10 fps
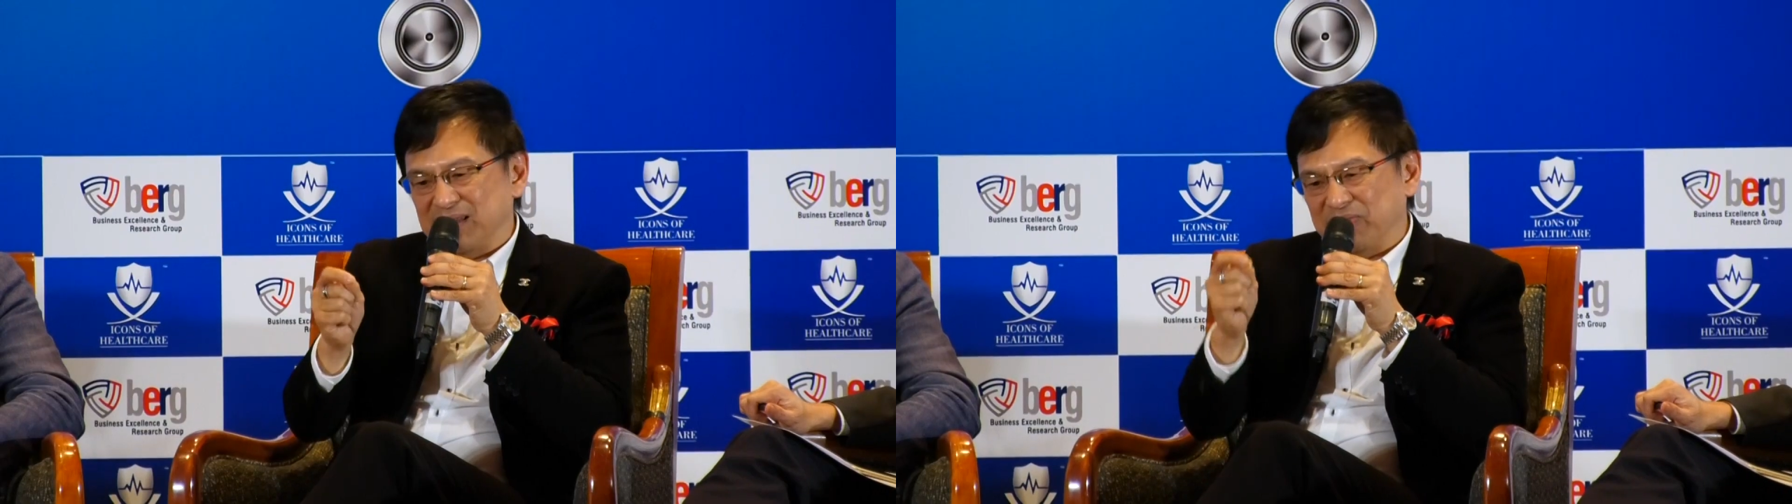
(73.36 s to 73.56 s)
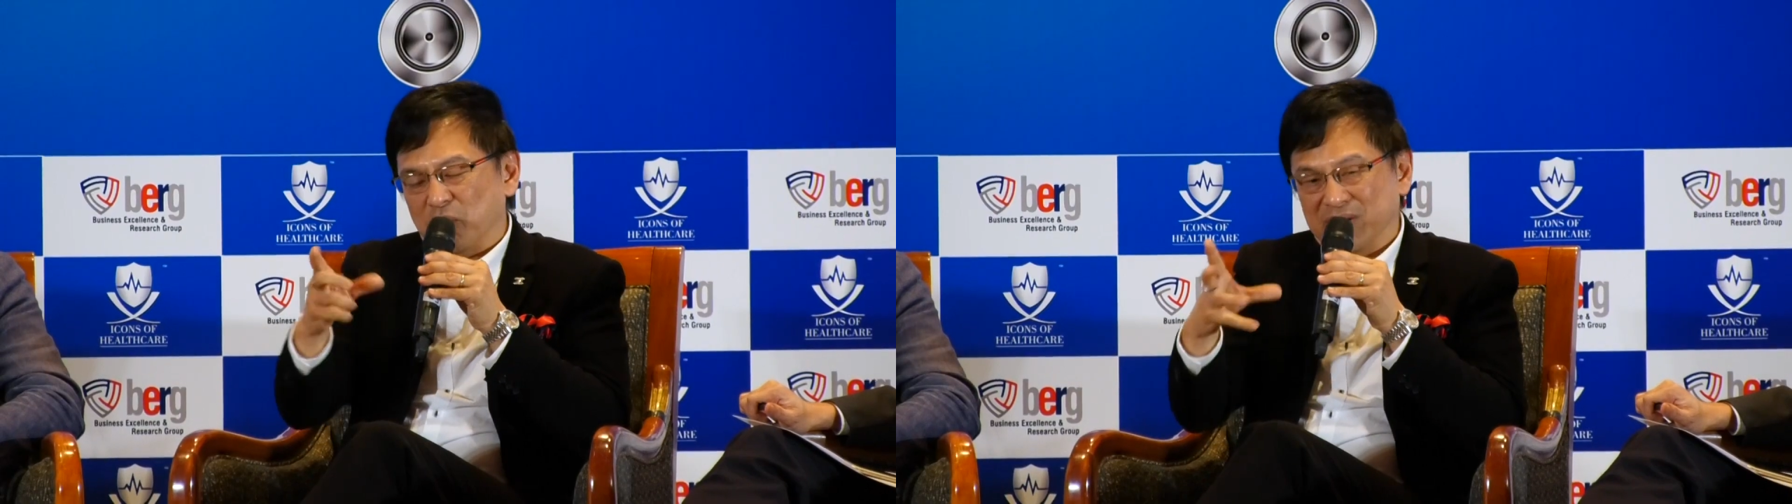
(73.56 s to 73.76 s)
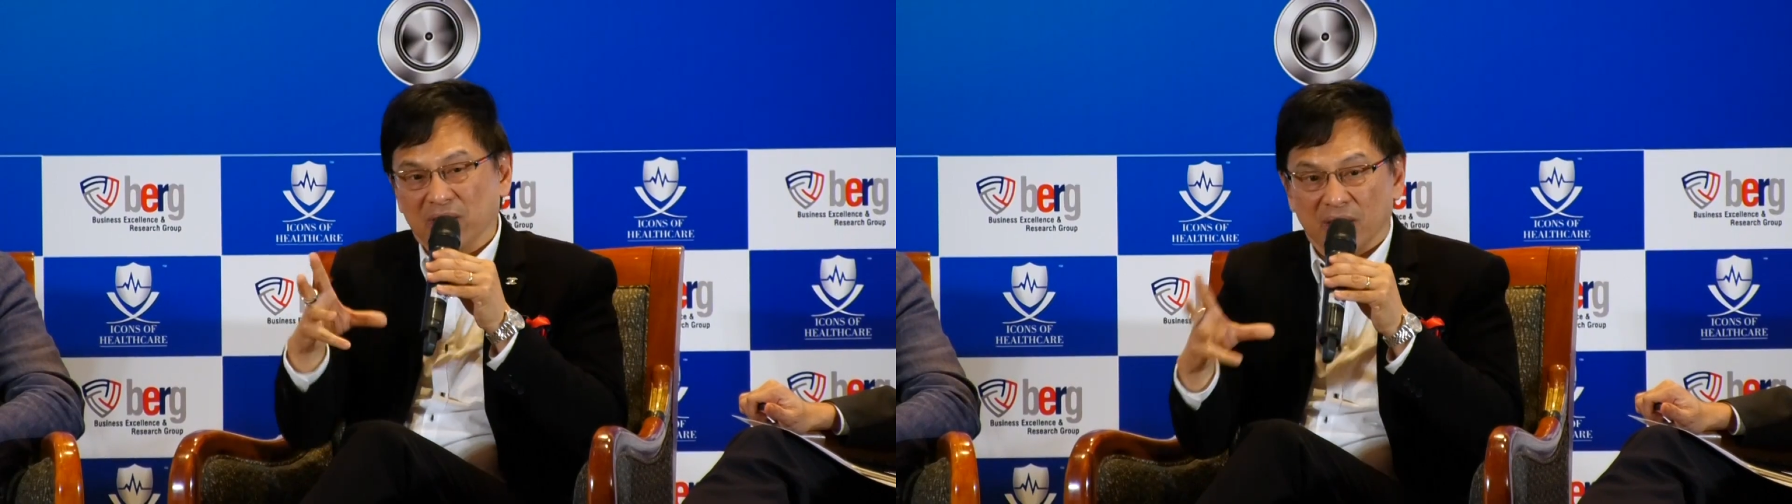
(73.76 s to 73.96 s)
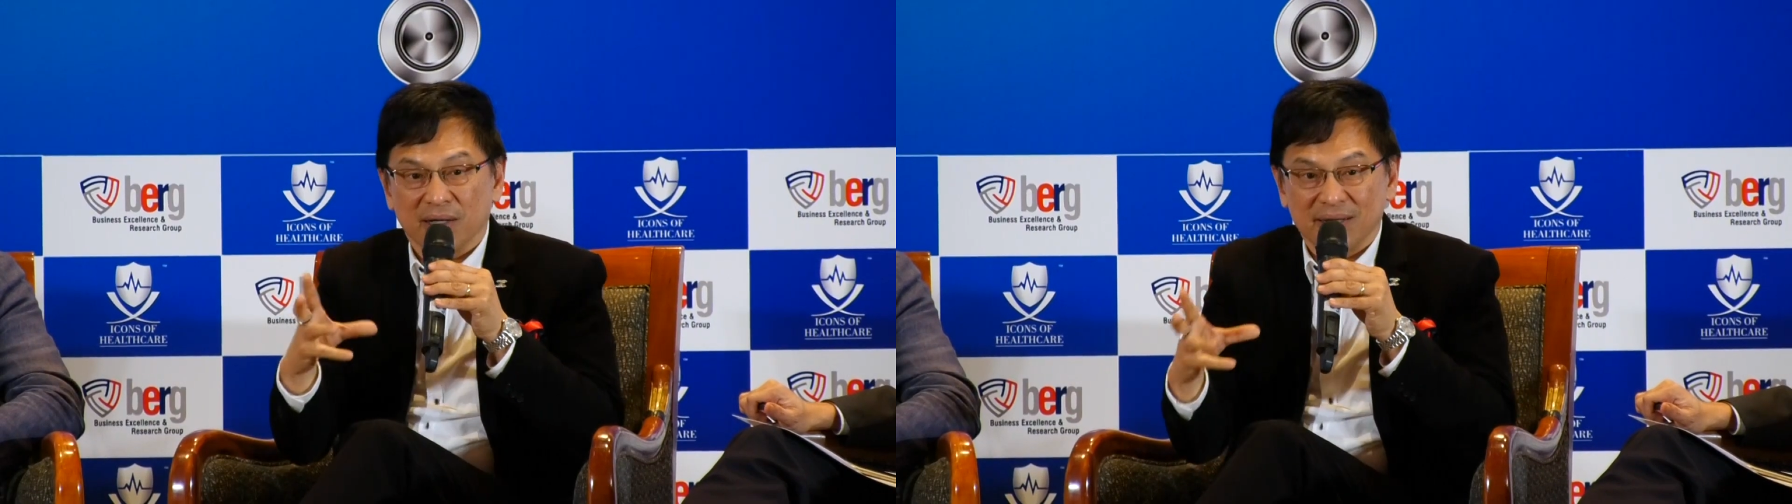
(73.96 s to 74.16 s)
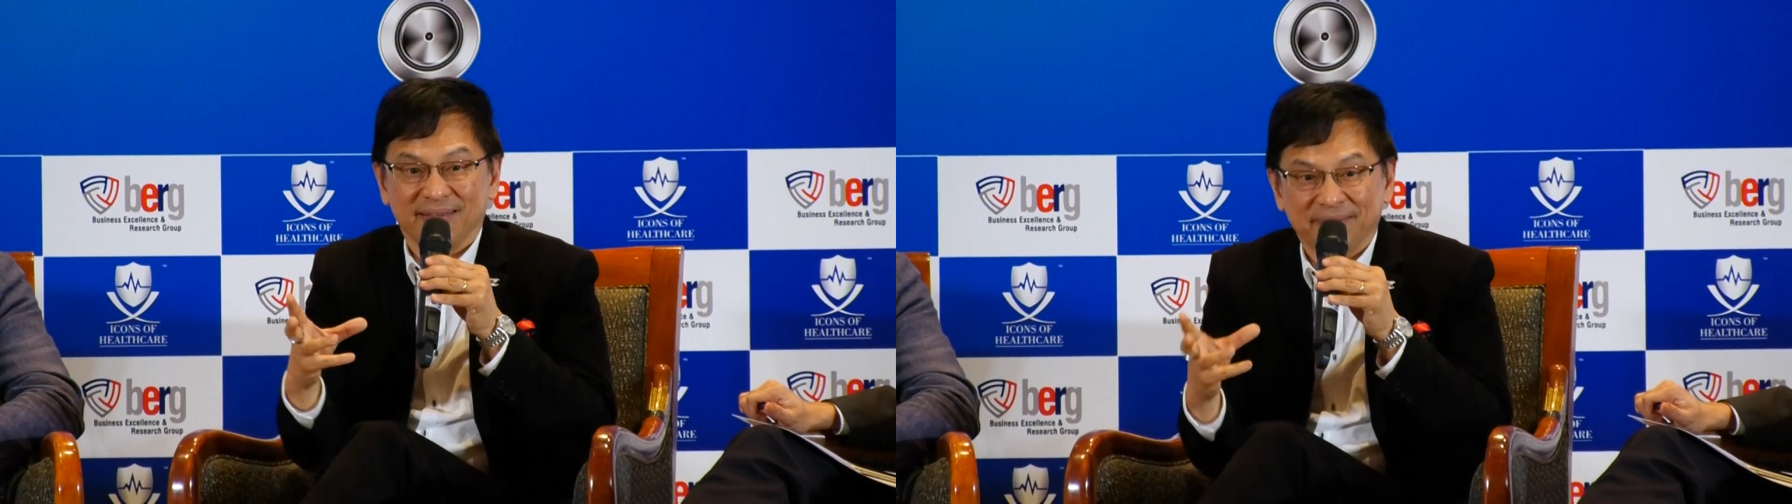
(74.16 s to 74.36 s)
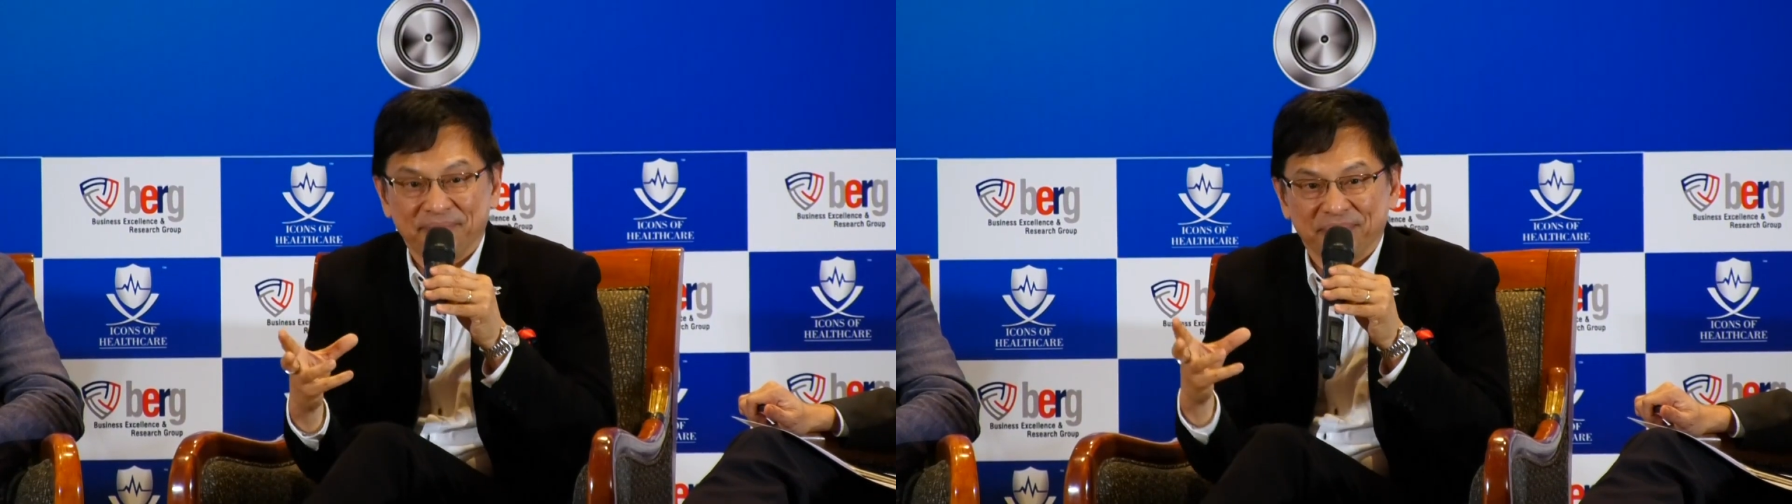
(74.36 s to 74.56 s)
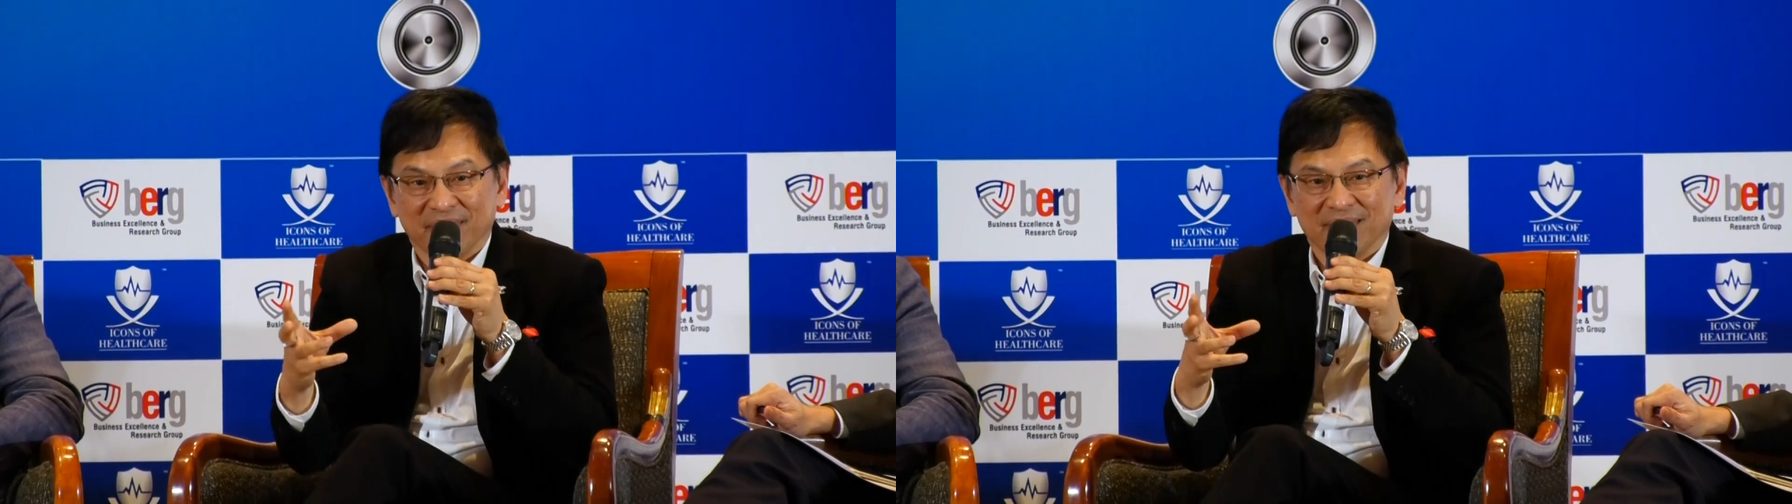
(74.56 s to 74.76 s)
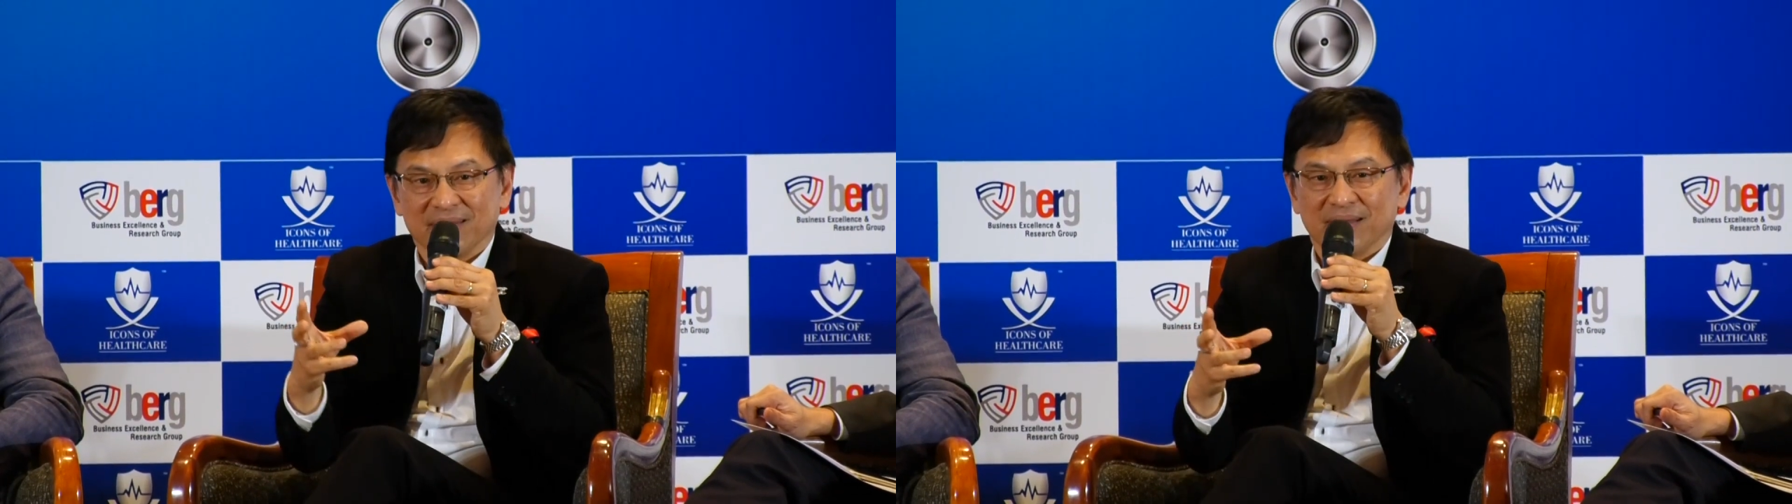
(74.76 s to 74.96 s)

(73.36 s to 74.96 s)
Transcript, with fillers: on. What is the